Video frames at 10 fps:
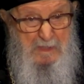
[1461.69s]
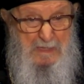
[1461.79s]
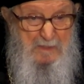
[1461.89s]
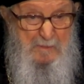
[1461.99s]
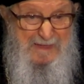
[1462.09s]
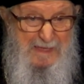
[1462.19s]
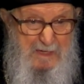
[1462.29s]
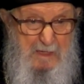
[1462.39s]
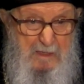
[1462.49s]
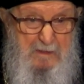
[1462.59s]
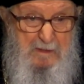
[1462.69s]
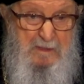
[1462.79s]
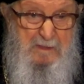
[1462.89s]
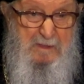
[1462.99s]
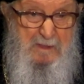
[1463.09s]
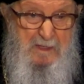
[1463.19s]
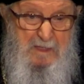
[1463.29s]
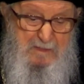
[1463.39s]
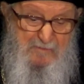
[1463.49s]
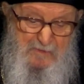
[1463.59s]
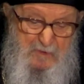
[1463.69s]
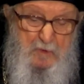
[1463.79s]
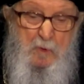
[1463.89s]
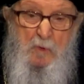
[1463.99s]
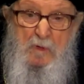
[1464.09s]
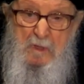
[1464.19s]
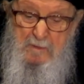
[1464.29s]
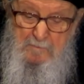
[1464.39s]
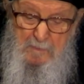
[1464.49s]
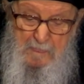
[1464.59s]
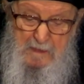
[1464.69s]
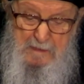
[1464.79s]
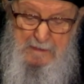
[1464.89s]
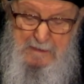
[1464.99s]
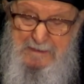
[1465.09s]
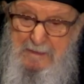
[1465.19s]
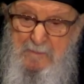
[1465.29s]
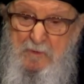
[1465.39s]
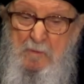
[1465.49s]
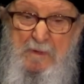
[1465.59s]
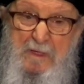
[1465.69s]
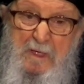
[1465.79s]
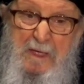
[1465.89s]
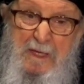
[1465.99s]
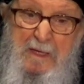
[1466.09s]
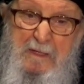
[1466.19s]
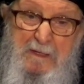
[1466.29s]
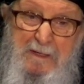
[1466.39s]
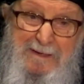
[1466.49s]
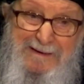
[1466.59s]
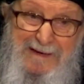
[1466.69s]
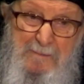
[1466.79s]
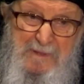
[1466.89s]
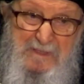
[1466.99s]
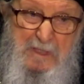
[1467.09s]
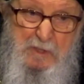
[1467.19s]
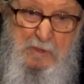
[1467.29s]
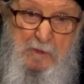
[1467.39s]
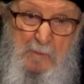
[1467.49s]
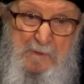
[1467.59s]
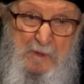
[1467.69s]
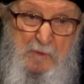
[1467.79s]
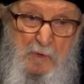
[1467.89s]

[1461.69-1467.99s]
at the beginning, at first look, seems to be a limited topic